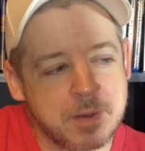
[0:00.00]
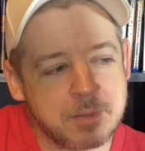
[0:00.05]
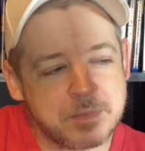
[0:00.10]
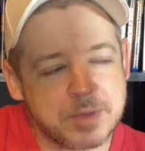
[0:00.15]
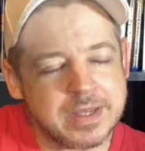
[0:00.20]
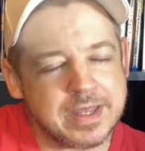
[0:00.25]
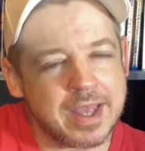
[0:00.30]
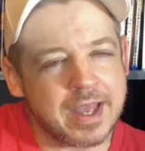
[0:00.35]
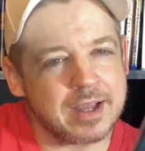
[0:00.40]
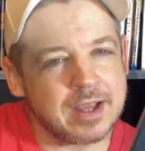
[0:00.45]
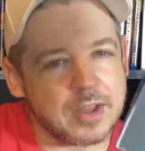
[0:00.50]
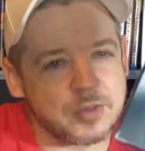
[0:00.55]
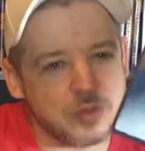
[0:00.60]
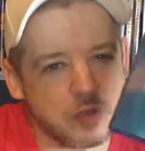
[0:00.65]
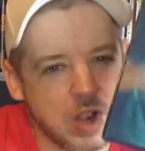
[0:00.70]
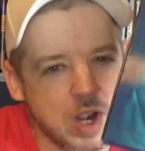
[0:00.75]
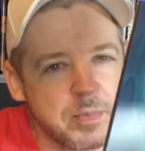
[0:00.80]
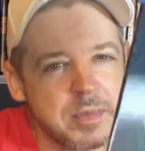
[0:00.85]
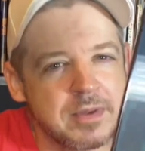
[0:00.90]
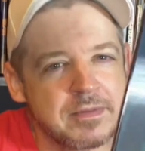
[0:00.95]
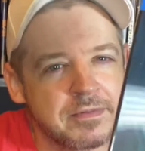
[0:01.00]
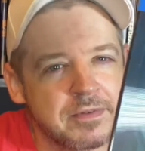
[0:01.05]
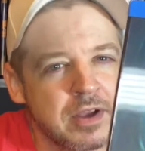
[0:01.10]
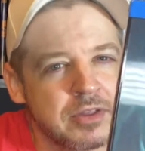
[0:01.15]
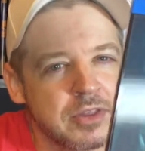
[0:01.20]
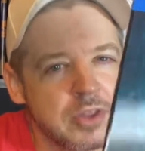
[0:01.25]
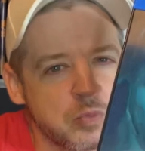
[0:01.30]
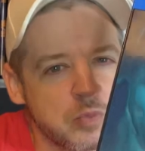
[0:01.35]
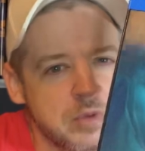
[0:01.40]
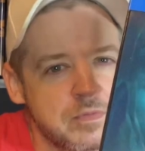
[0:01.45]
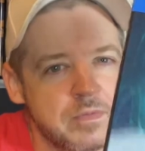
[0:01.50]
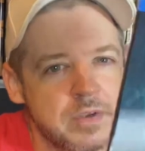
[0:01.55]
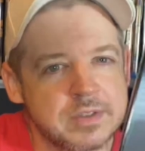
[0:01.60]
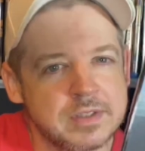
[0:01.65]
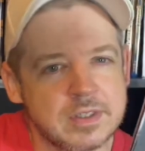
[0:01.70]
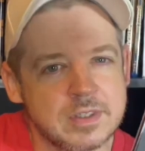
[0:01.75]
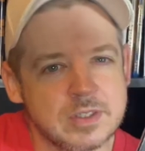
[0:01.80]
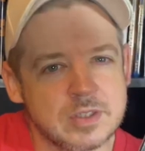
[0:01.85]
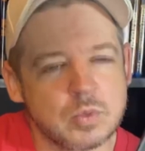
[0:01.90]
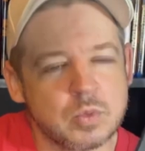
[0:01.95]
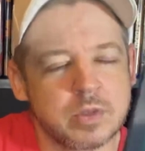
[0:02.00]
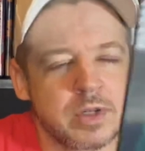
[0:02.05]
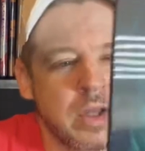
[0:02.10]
But yeah, I thought it'd be fun to revisit this one.